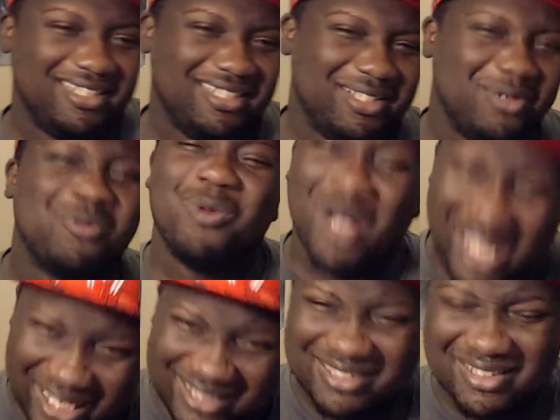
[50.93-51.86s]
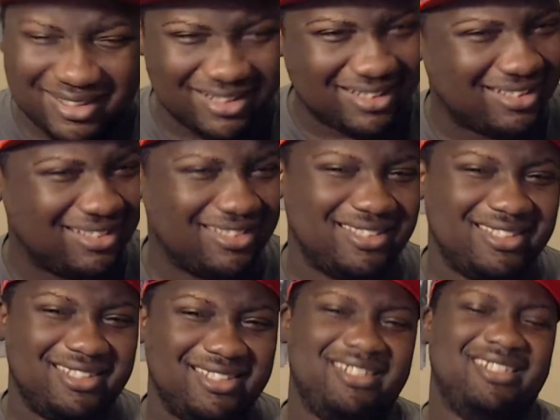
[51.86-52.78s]
What?
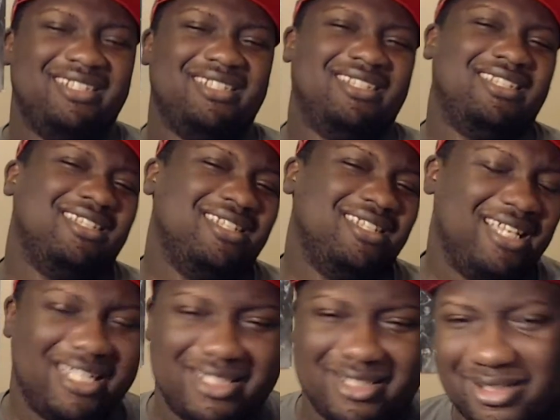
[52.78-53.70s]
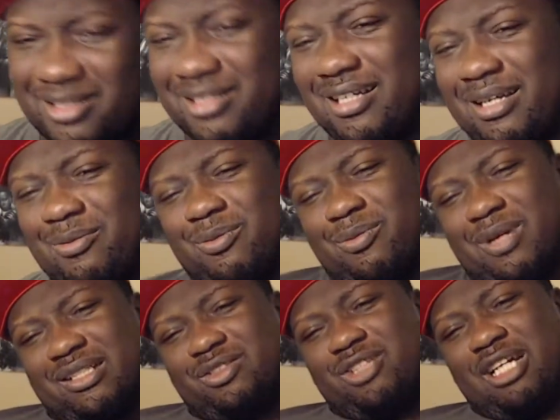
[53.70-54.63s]
I got
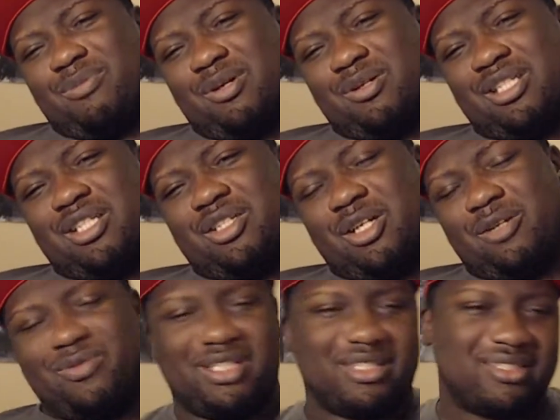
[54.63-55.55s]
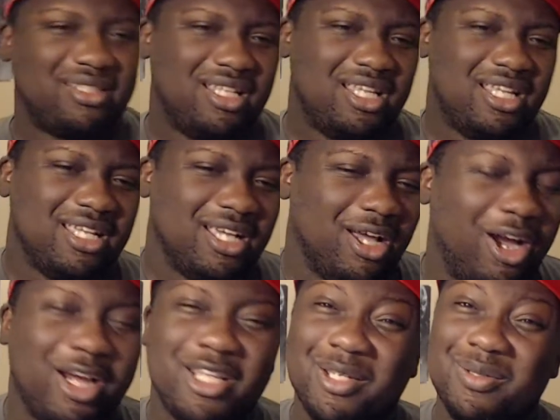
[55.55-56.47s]
Rex Dragon Ball Z shirt for this.
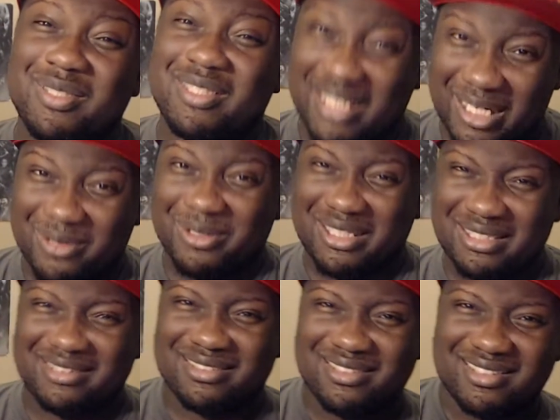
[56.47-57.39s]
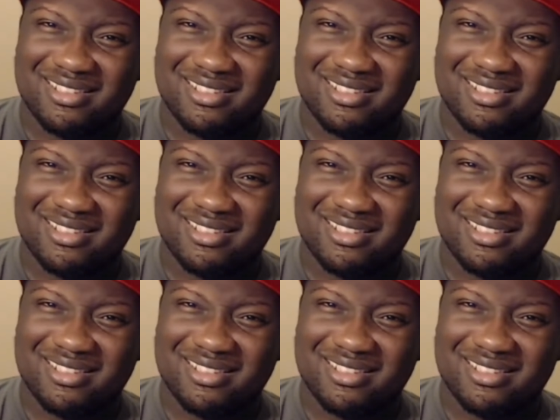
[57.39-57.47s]
Are you serious?